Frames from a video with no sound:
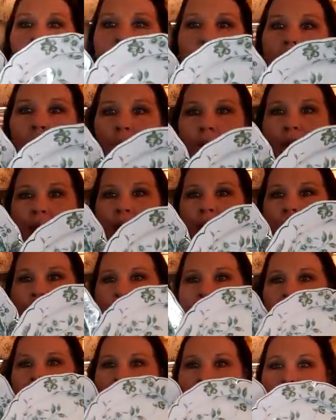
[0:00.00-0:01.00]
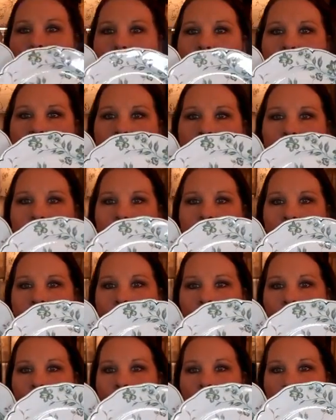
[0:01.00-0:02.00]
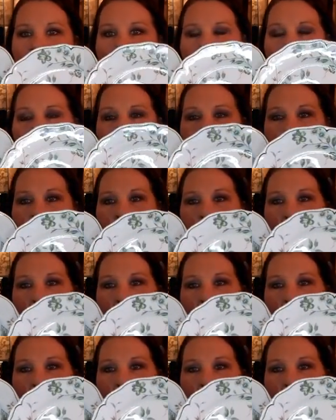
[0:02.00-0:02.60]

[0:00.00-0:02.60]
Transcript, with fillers: I went ahead and grabbed one,